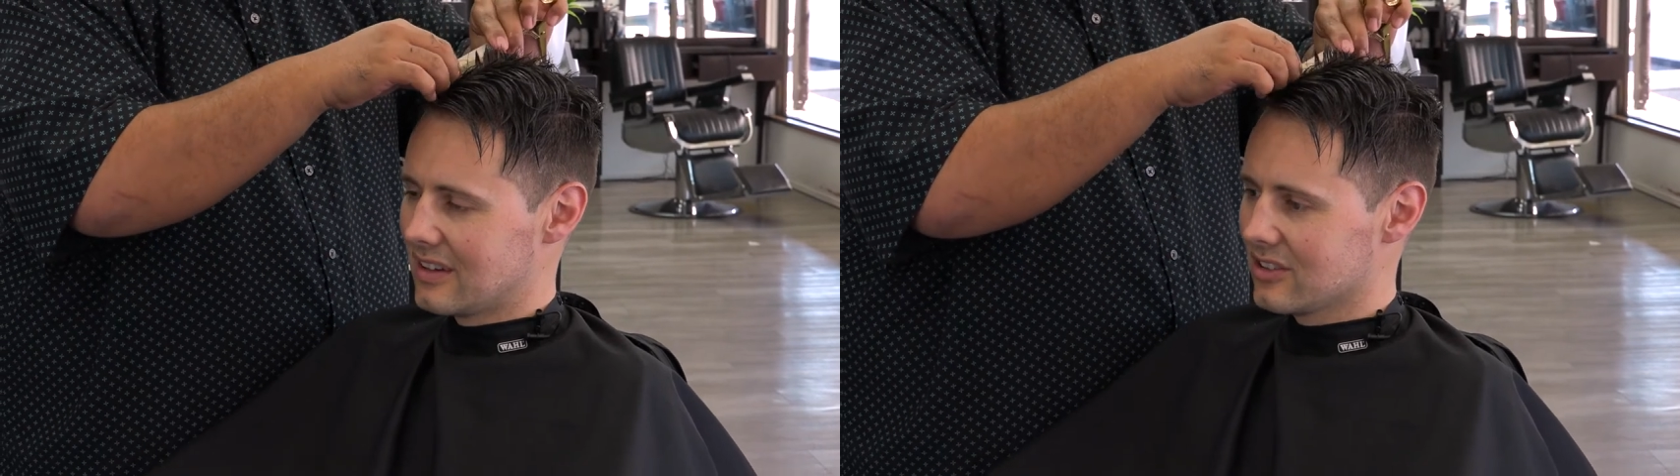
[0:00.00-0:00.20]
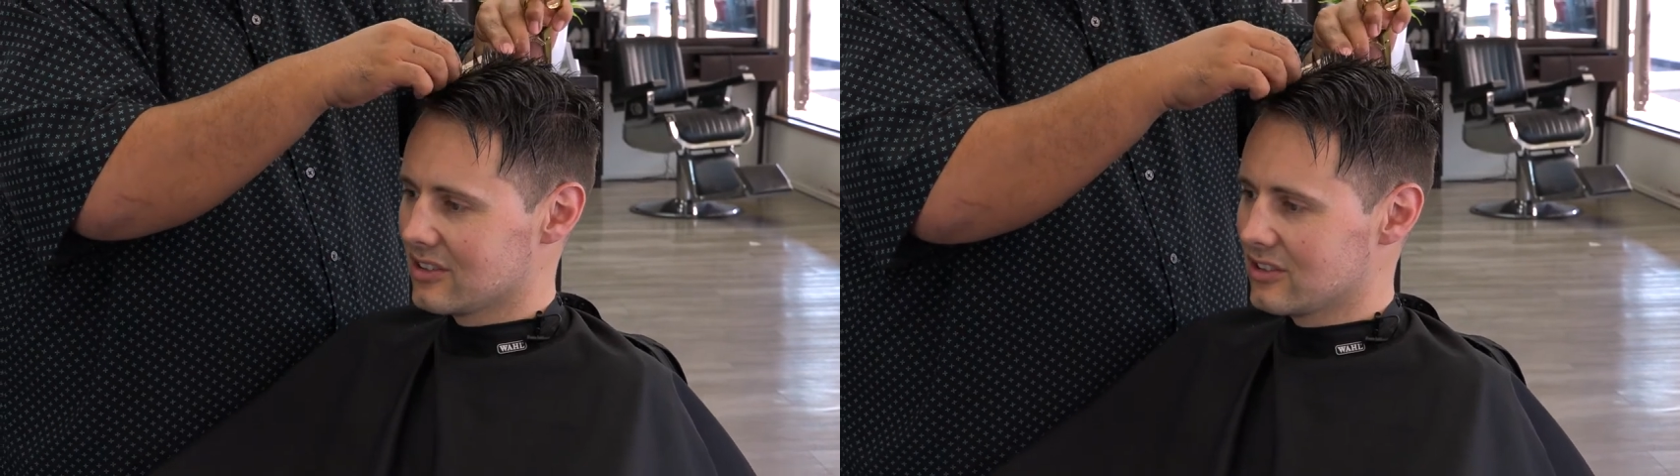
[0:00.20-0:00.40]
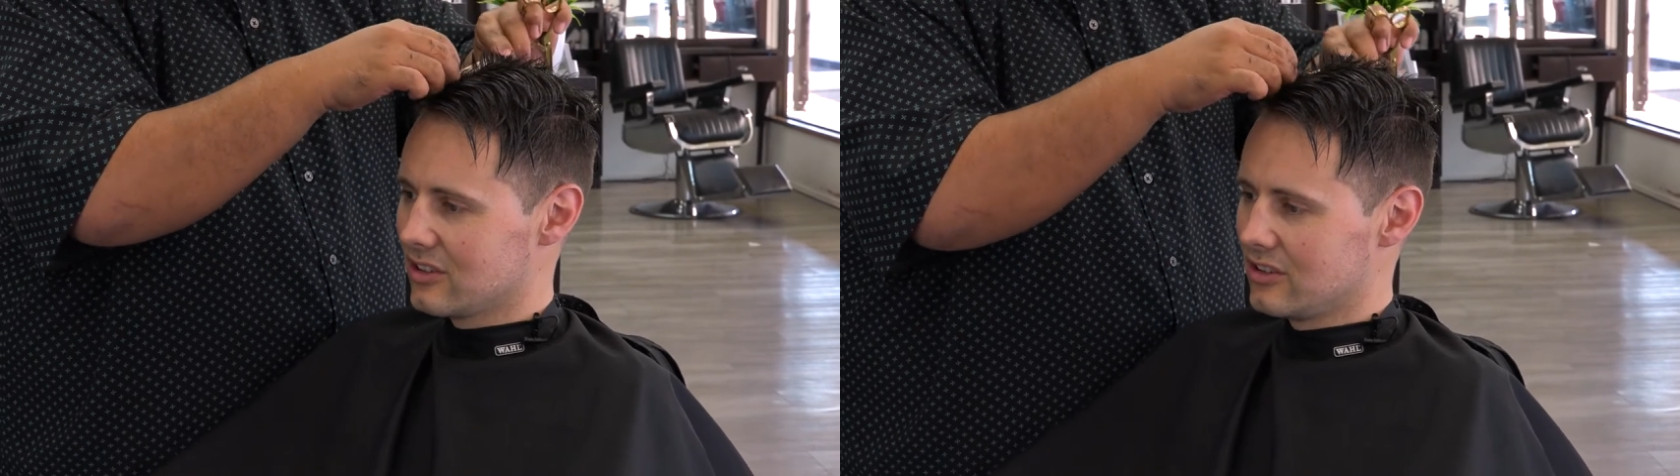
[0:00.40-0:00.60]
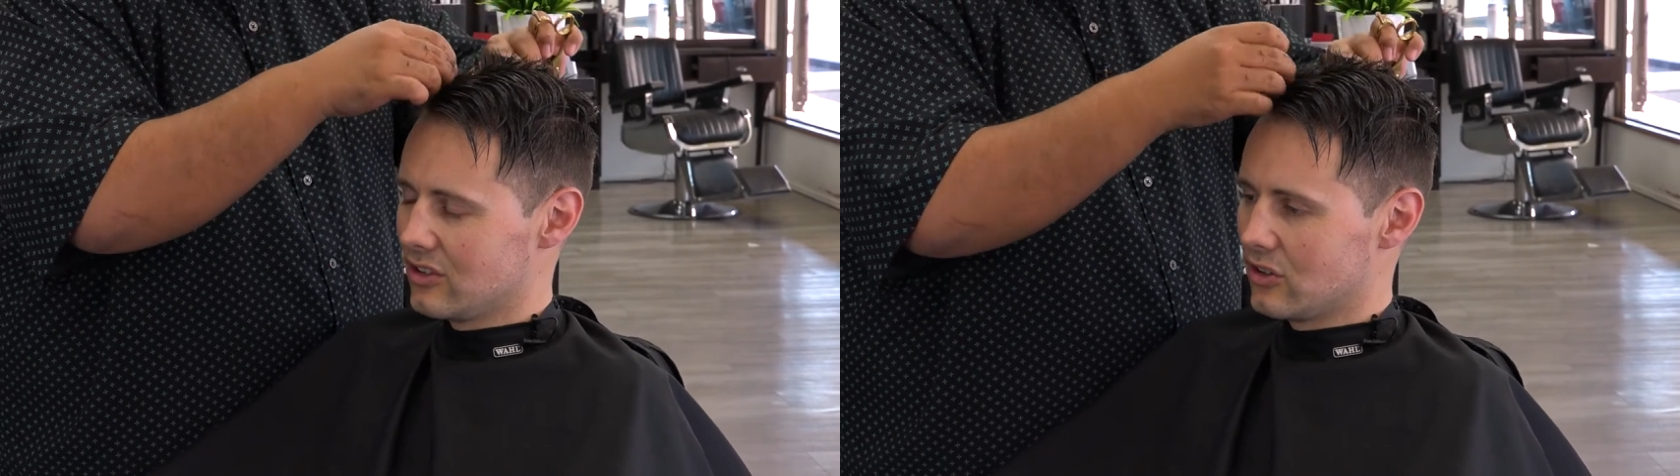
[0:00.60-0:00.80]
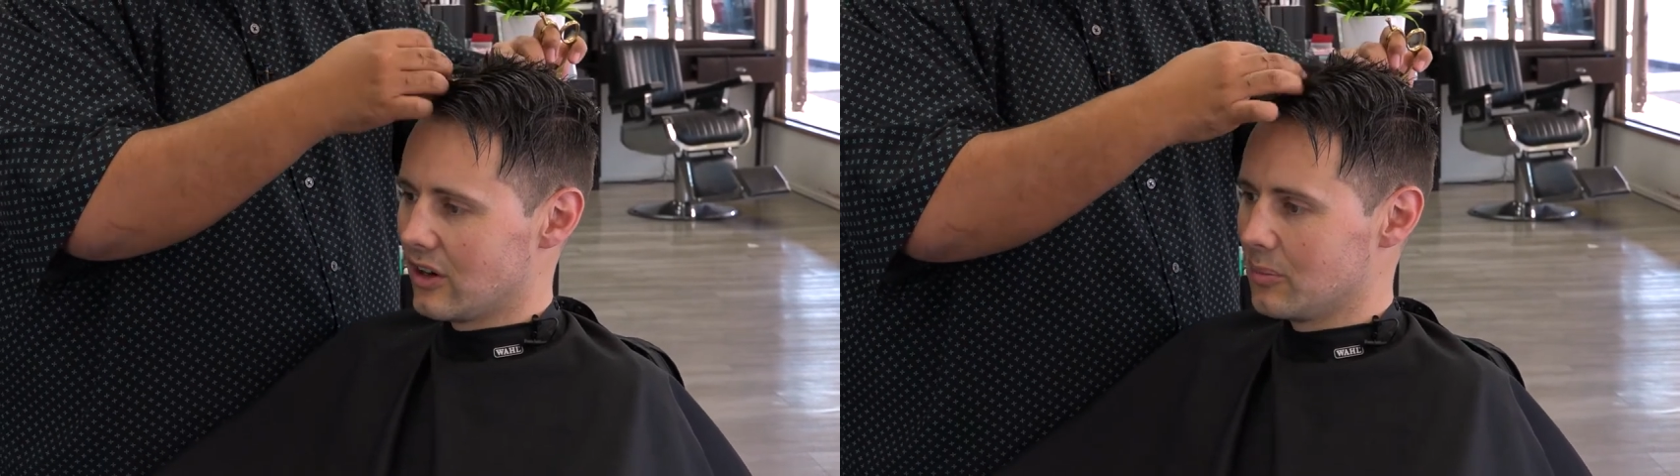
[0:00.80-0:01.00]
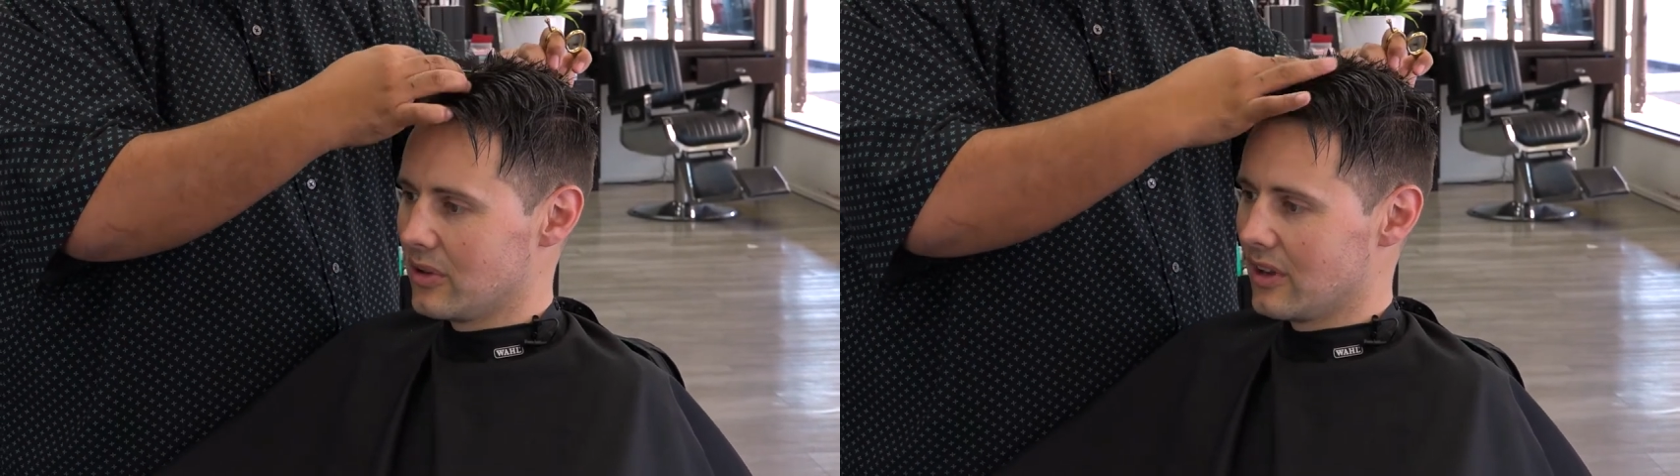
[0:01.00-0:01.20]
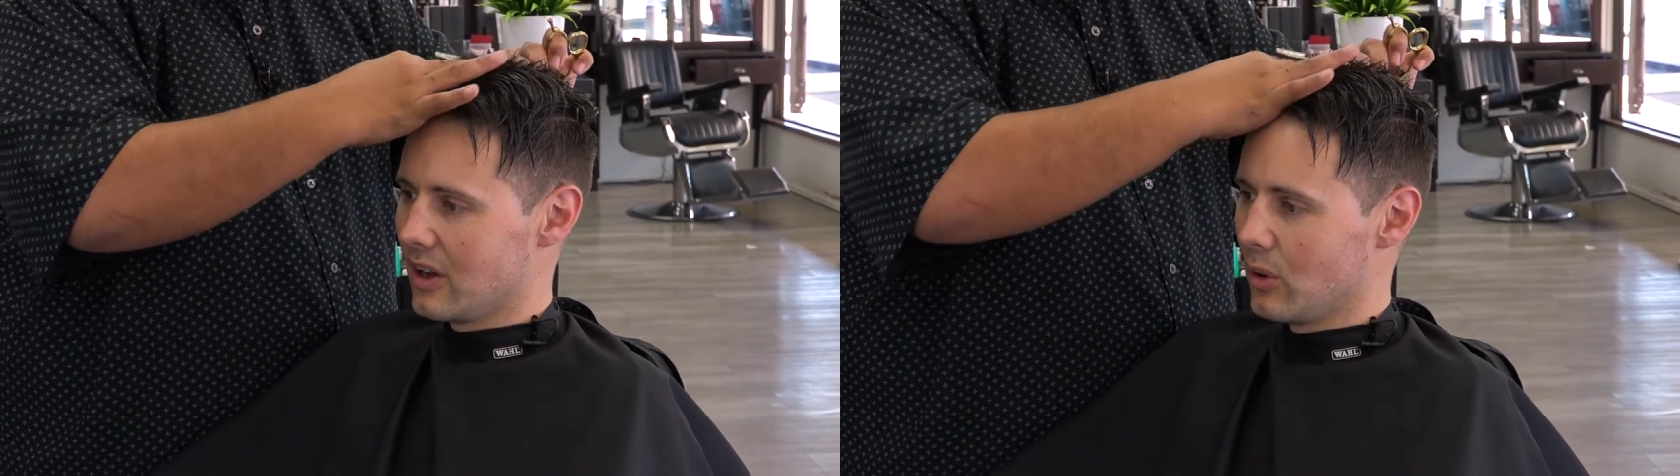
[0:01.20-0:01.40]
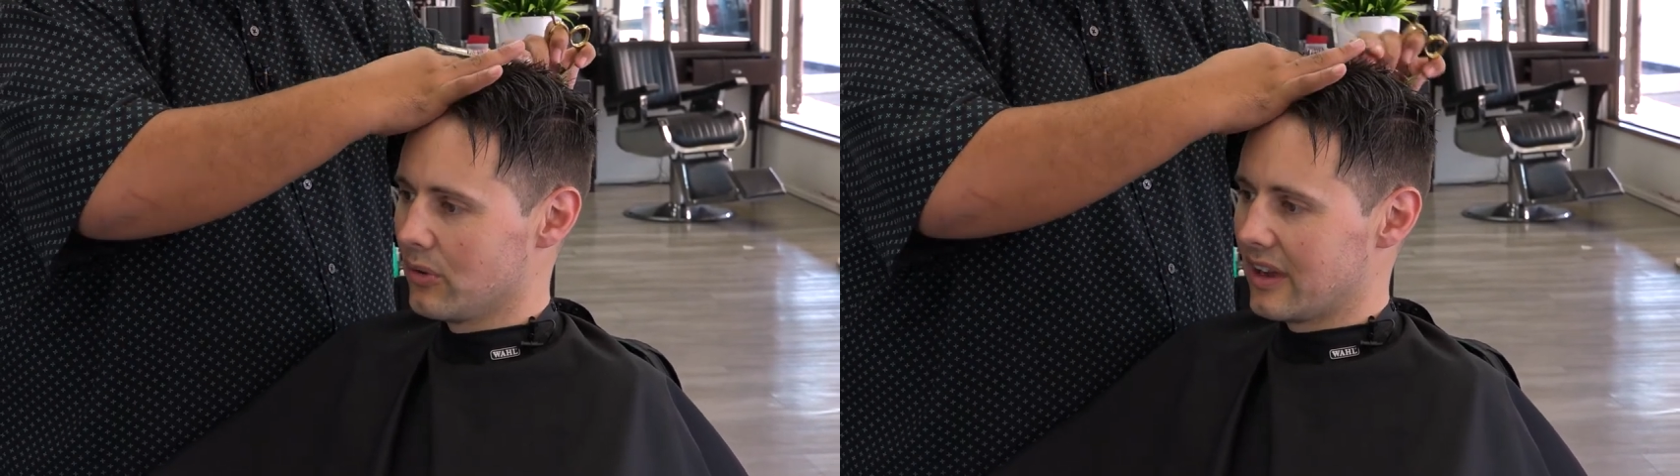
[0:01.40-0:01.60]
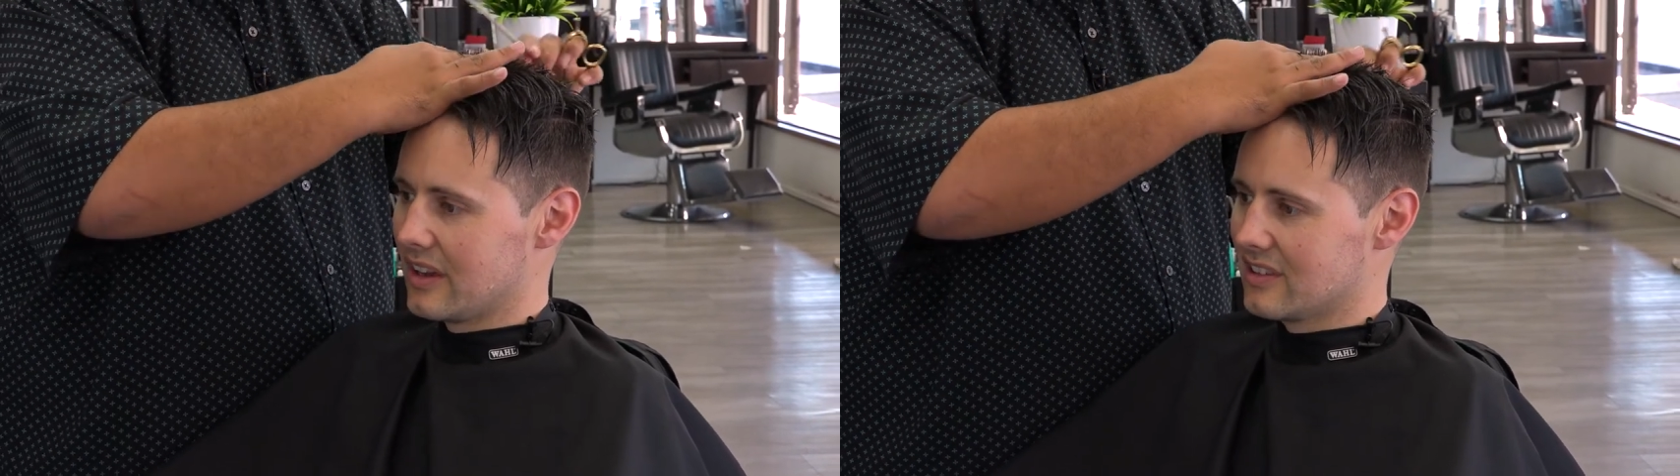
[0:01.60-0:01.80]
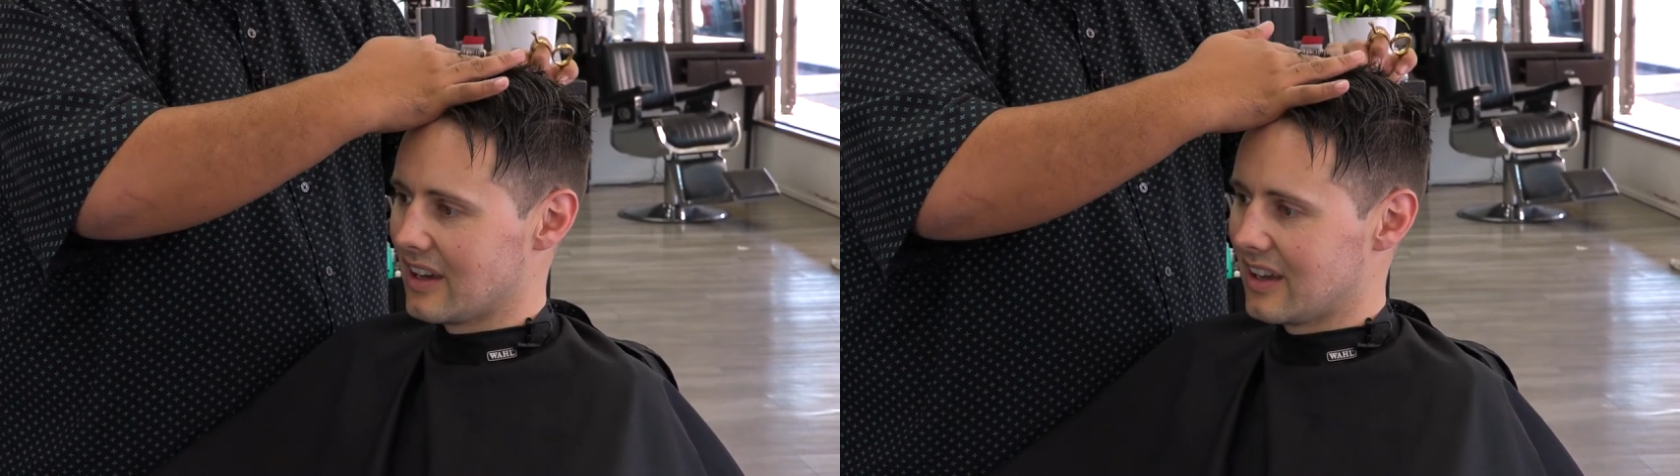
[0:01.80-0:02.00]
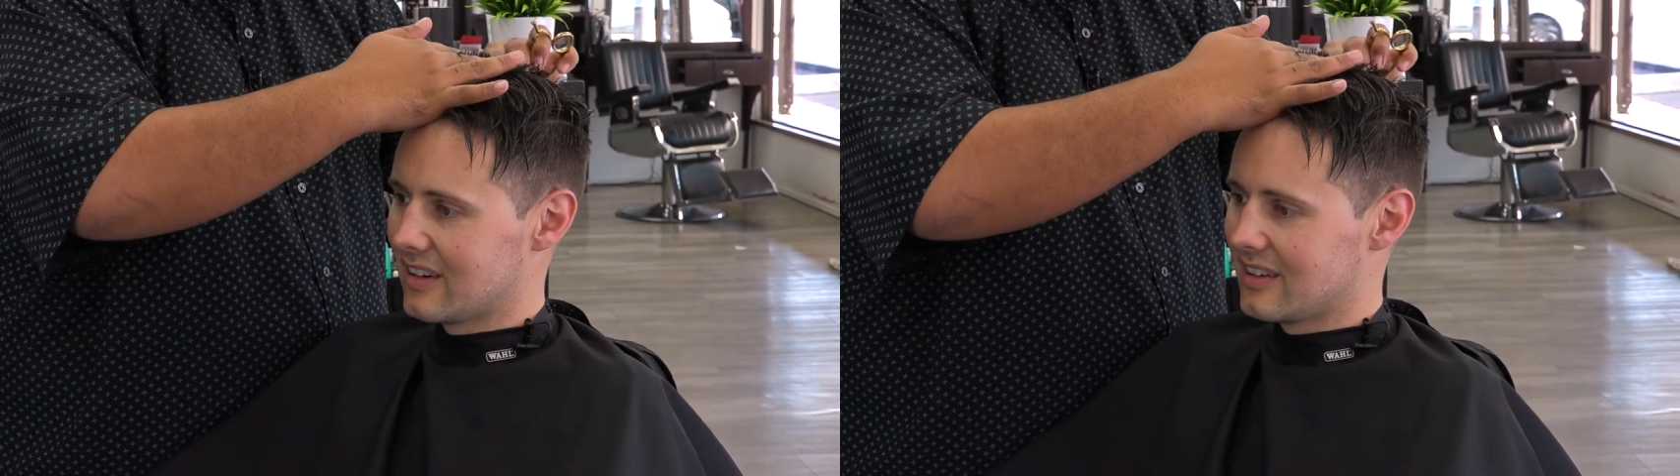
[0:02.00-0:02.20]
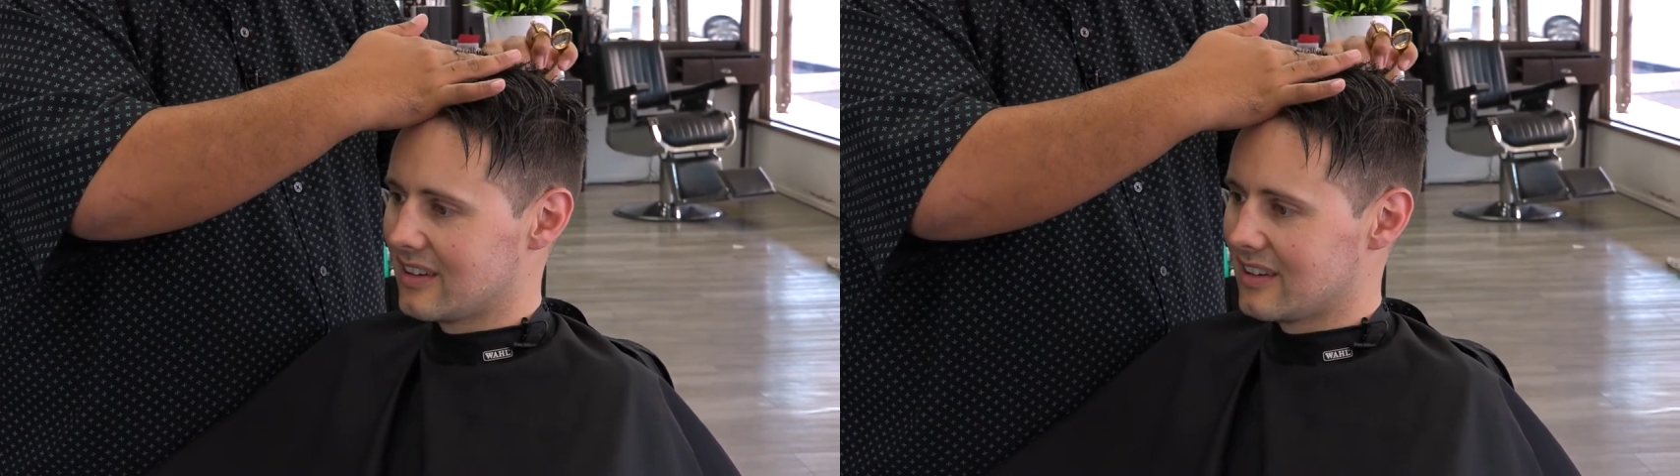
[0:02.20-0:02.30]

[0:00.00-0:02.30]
Because as soon as you're grumpy, the whole day's out.